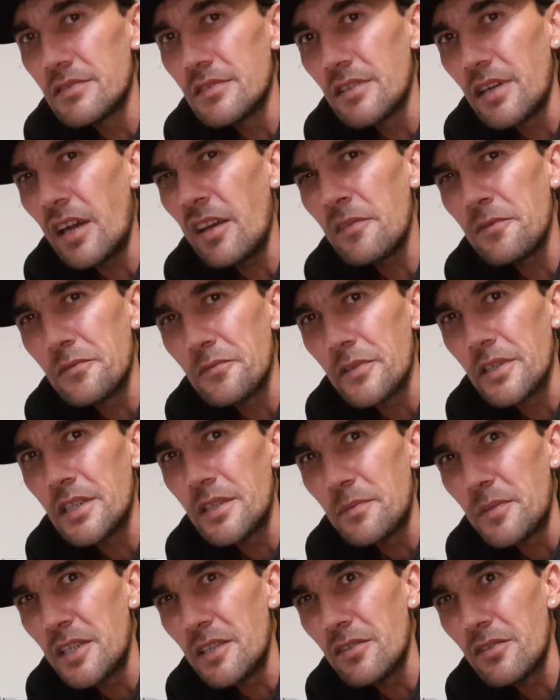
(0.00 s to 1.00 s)
I haven't really
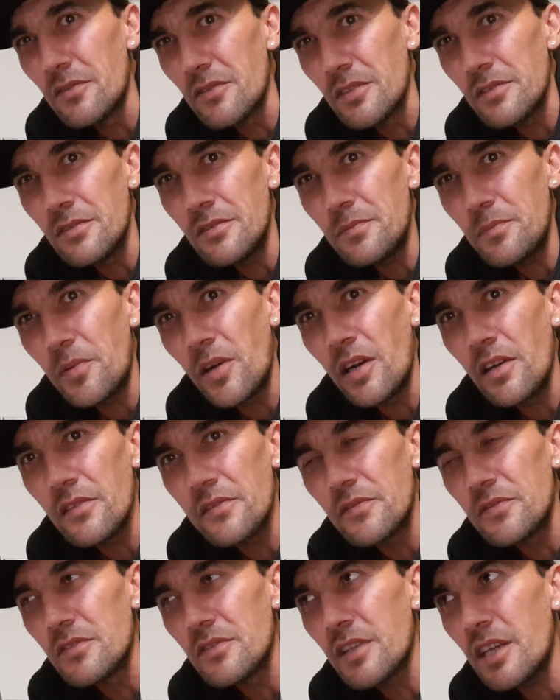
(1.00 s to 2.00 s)
been on the good
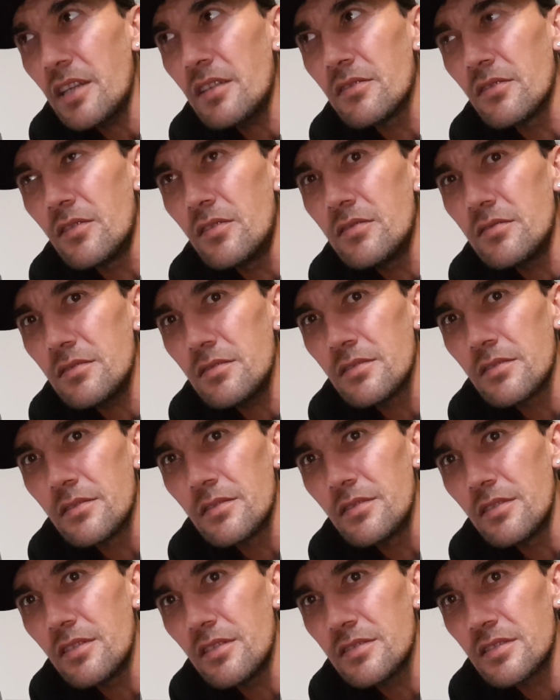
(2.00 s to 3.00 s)
path for that long, you
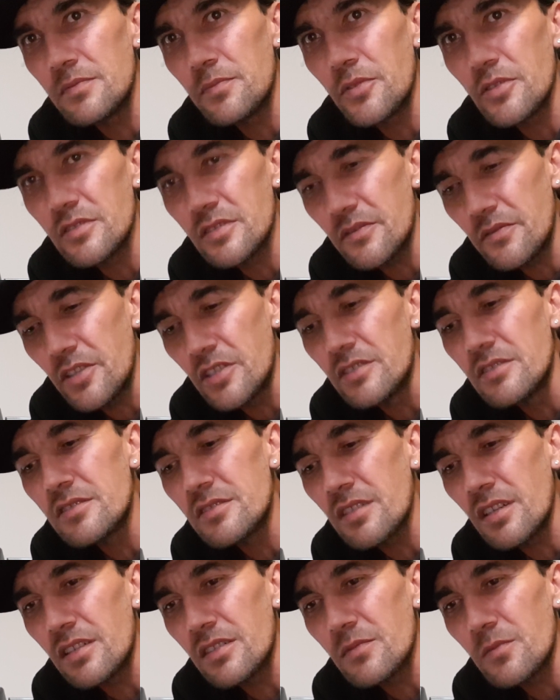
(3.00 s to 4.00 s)
know. I suppose I've only
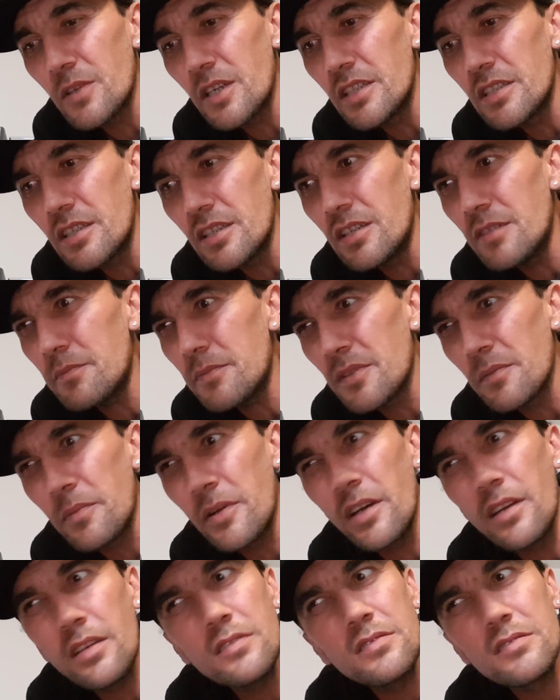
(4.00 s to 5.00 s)
started waking up the
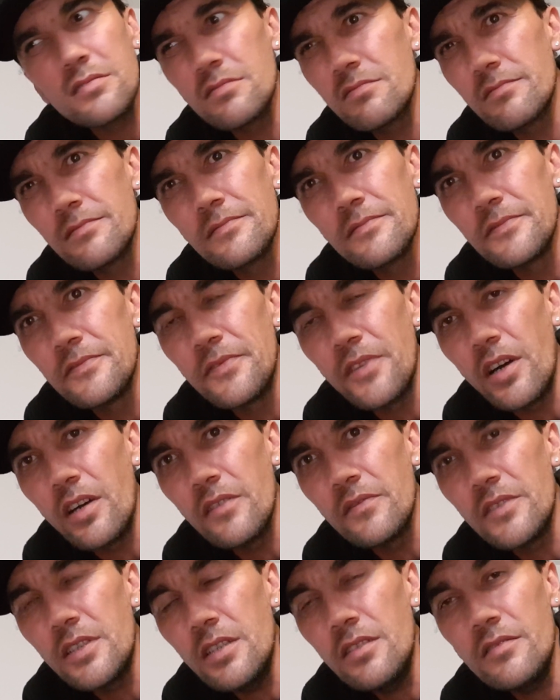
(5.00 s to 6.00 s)
past
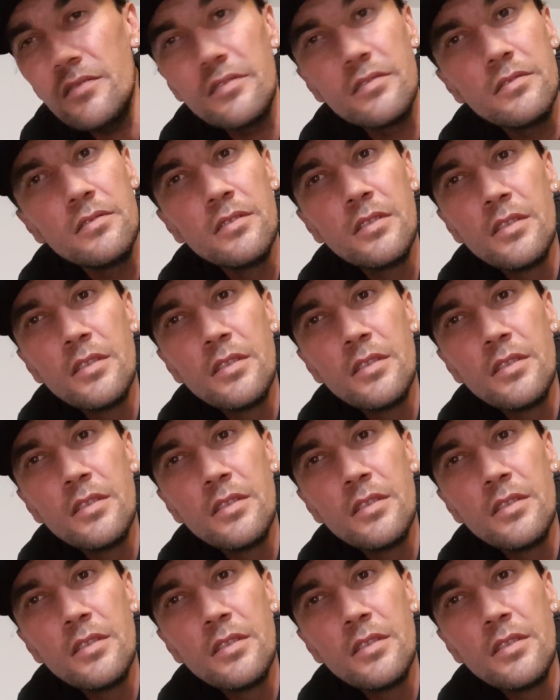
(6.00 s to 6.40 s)
5 years.